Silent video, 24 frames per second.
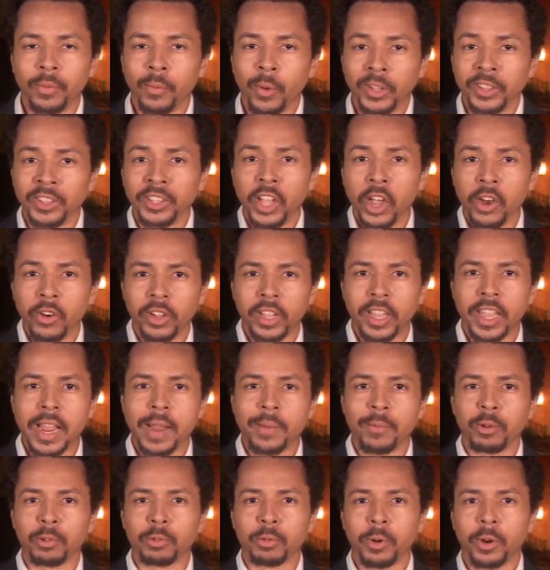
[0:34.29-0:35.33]
And while no
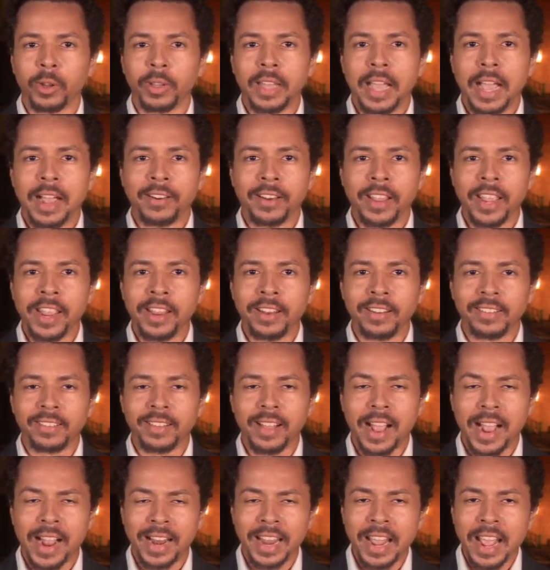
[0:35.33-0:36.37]
cameras were allowed
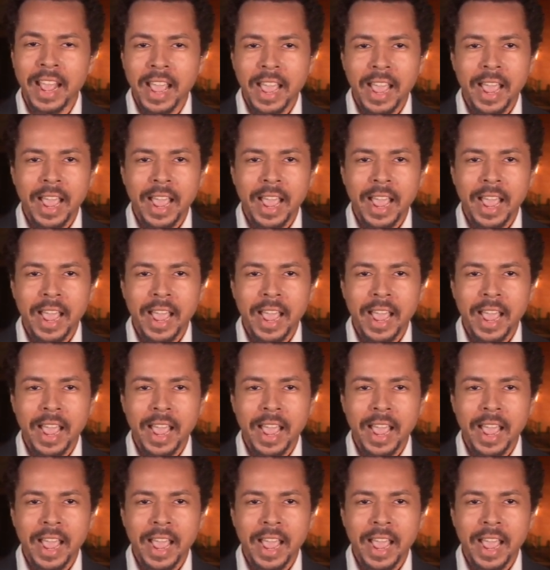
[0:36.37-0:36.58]
inside,